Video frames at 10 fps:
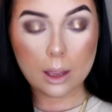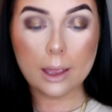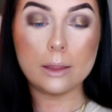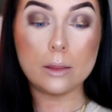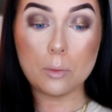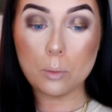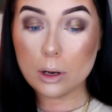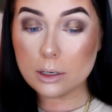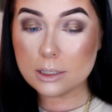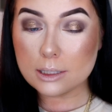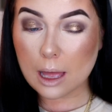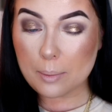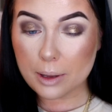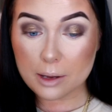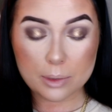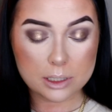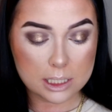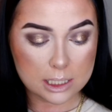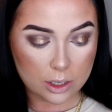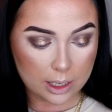Okay, and then once that pigment
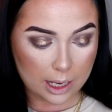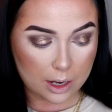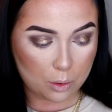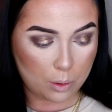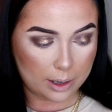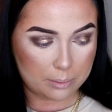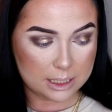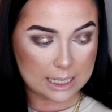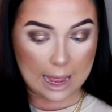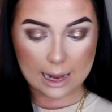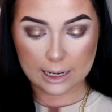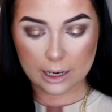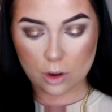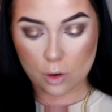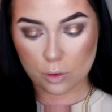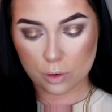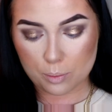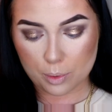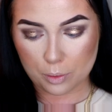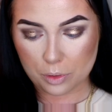is looking quite metallic on
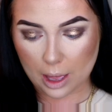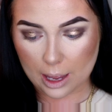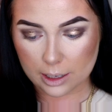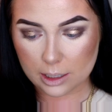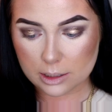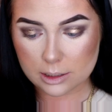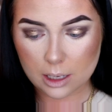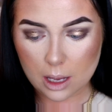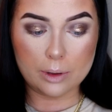both eyes,